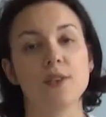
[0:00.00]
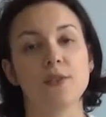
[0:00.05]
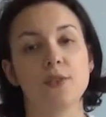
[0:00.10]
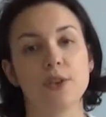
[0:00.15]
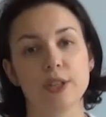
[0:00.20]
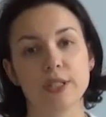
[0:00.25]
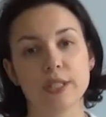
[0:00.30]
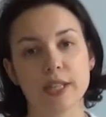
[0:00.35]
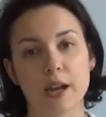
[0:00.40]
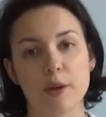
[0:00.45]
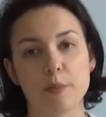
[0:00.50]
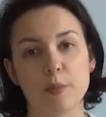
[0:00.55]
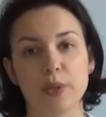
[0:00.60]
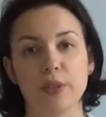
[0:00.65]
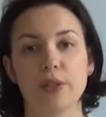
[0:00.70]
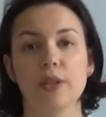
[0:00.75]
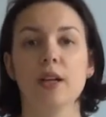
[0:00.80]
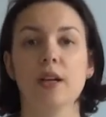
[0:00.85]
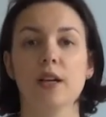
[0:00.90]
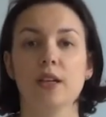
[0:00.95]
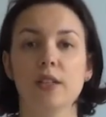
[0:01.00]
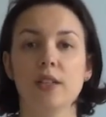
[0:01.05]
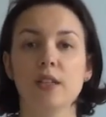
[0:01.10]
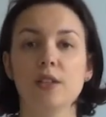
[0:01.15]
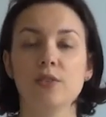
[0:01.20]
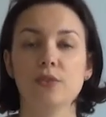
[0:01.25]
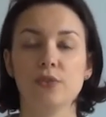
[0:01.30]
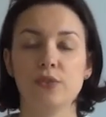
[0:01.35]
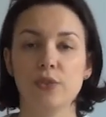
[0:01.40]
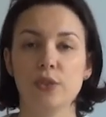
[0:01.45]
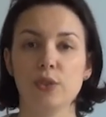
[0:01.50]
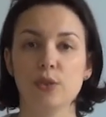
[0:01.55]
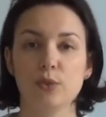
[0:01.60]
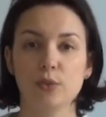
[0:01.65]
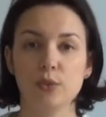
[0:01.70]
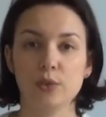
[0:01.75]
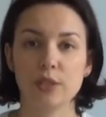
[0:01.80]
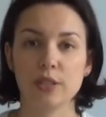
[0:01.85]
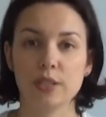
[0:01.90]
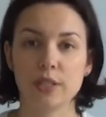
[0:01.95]
For example, if
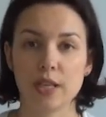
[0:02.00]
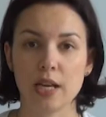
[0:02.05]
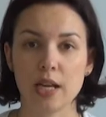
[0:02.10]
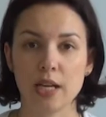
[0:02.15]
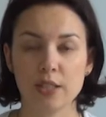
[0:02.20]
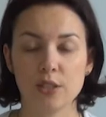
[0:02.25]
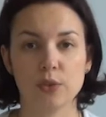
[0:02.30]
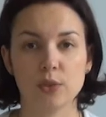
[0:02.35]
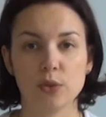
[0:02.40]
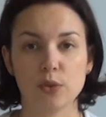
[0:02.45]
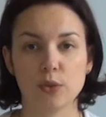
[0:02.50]
you decide